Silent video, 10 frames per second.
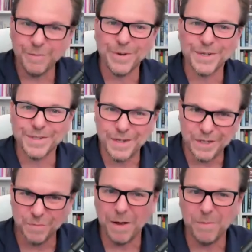of the books and
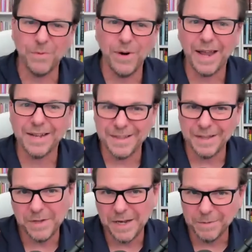into my brain and
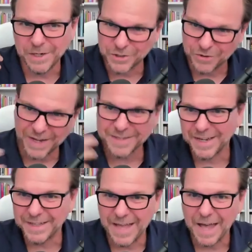then being able to
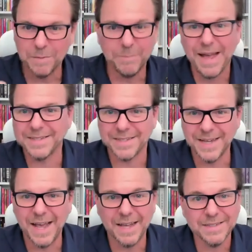translate that and pass a
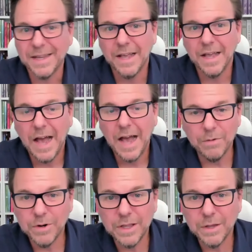test, I
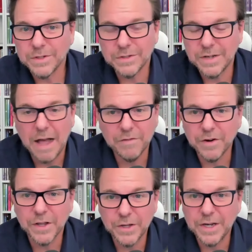really was not
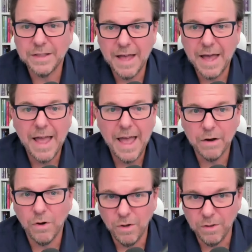very good at that at
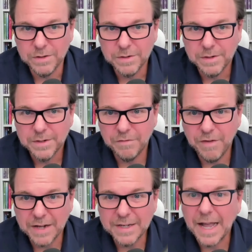all. In
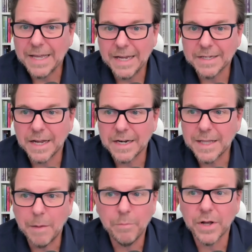fact, I got kicked out of
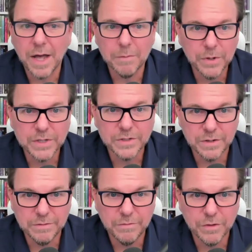Leprechaun books
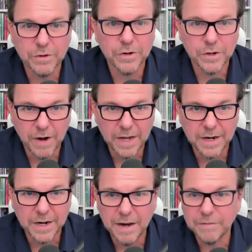in 3rd grade
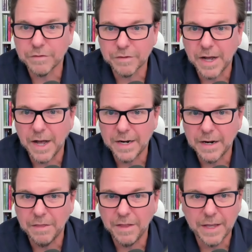and I never forgot it.
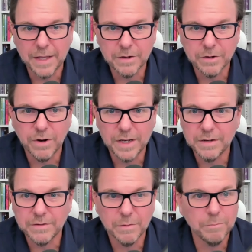And I think it
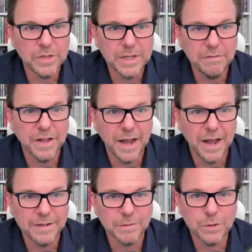created some belief that I
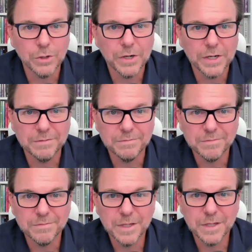had some learning
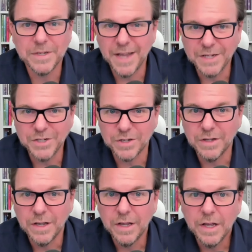
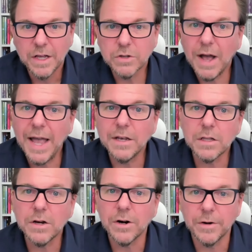limitation. So I had to
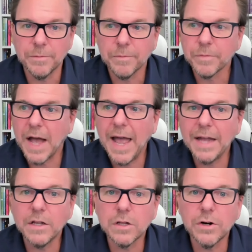learn. I
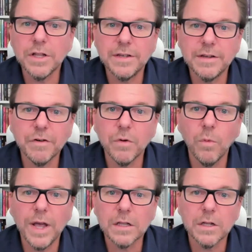had to learn a different
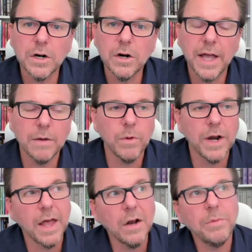way to learn. And
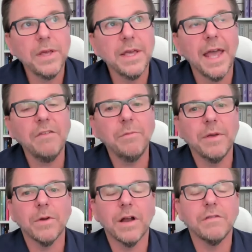what NLP gave
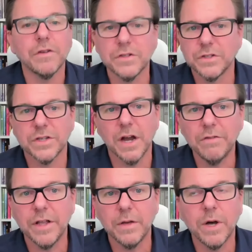me when I first
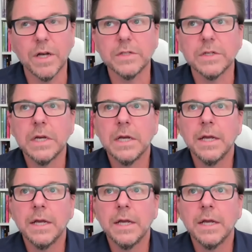discovered it was,